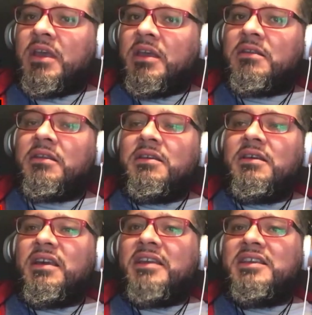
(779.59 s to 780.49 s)

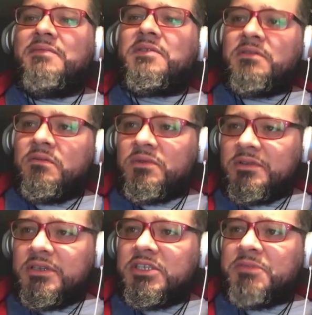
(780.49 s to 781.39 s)
and even
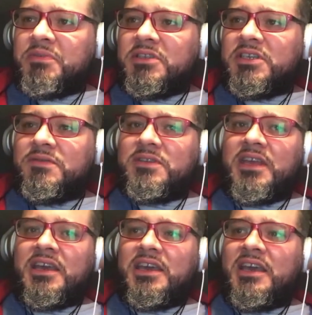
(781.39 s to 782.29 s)
religious beliefs
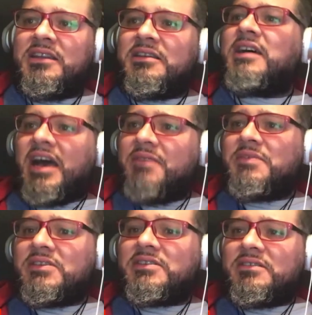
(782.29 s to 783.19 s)
that kind of
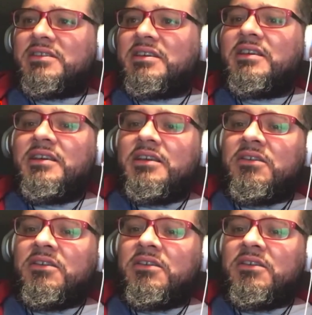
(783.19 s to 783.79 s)
obviously,